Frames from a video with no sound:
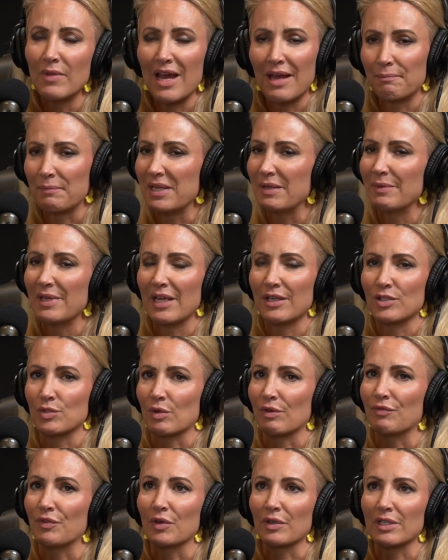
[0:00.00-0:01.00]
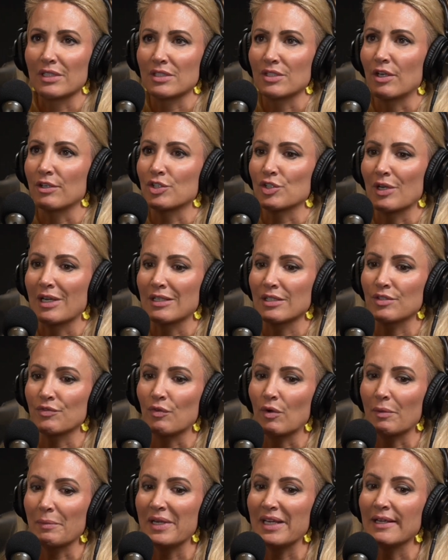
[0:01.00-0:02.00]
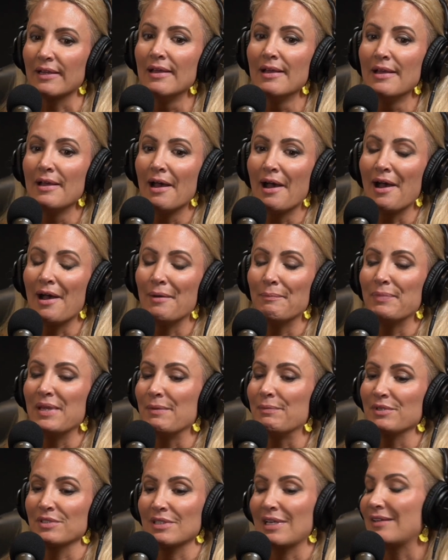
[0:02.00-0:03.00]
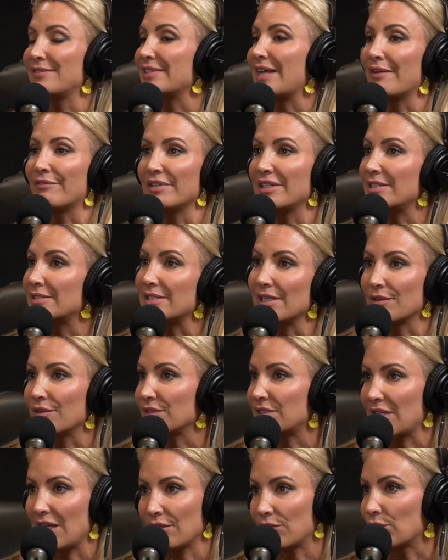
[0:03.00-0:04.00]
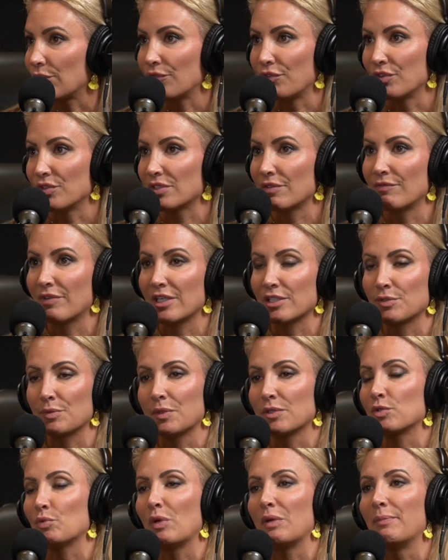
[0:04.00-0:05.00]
at PBH, we're focused on transforming people's lives every single day through fruits and vegetables.